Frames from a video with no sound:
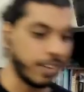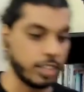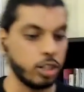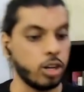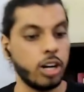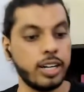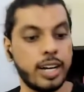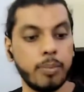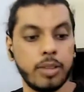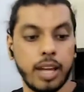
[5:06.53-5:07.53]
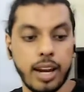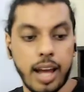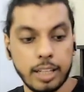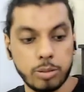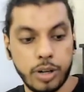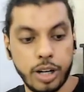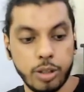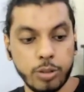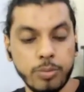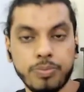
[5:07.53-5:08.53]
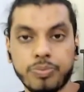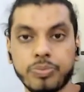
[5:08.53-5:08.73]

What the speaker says: actually gone depth and I explained to you